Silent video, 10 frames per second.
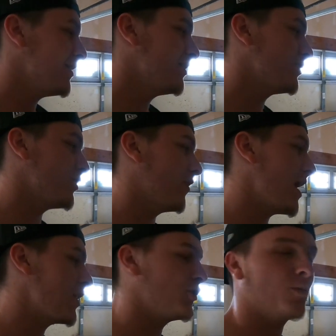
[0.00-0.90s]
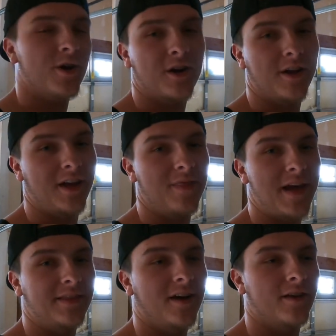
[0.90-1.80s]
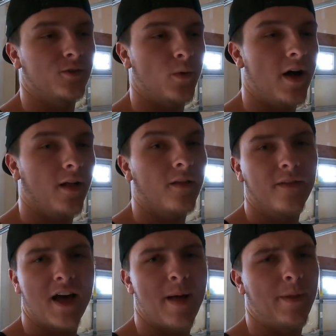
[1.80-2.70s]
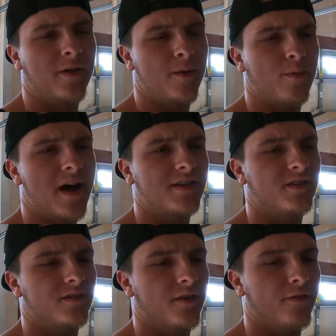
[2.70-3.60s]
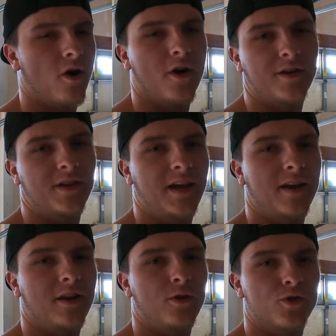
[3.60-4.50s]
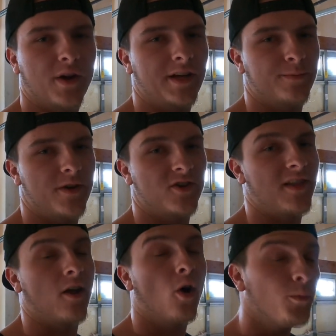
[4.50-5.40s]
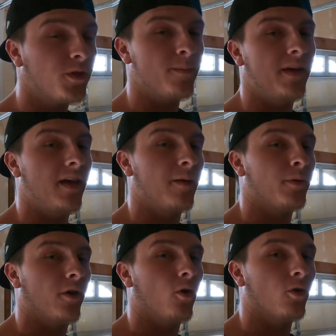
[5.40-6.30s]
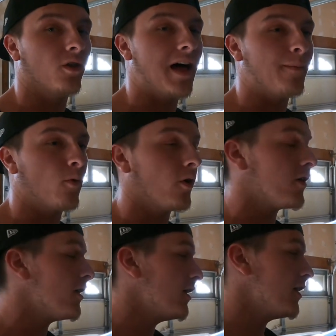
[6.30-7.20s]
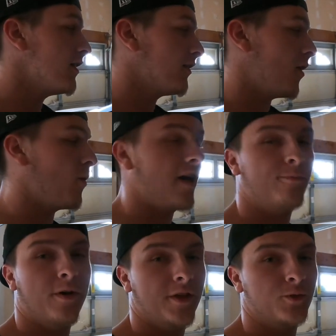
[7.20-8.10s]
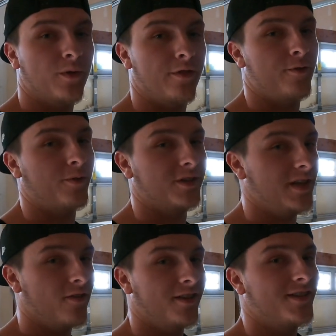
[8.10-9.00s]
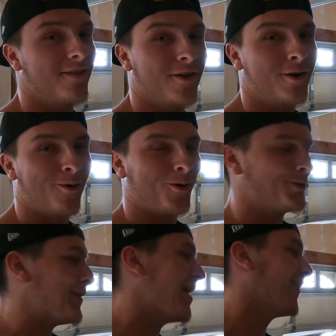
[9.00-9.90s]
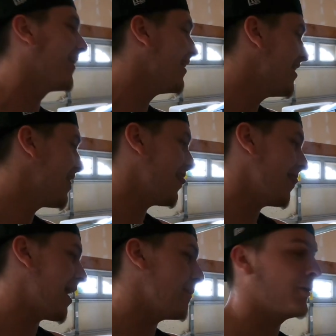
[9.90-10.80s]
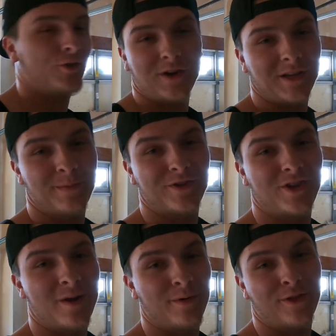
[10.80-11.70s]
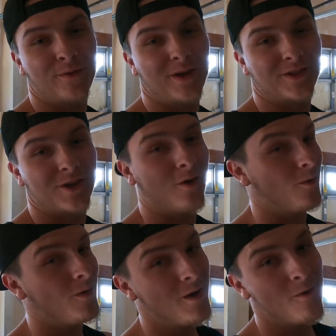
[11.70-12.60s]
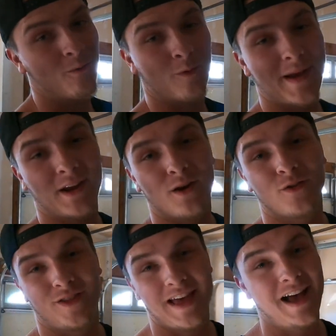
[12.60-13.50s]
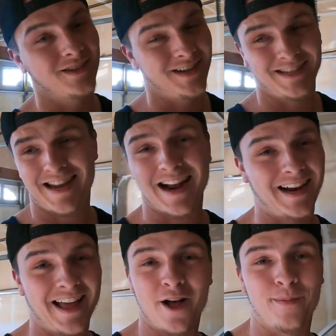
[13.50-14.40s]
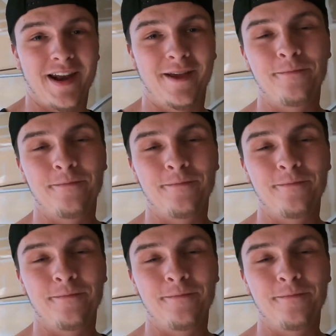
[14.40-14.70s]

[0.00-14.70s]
So they're actually working on getting that done as well. They're in the process of R&D and a new transmission that'll hopefully be able to hold a lot more than what I've put this one through, because even on 700 horsepower, I'm on transmission number 3, so we're making over 1,000. It's not gonna help any.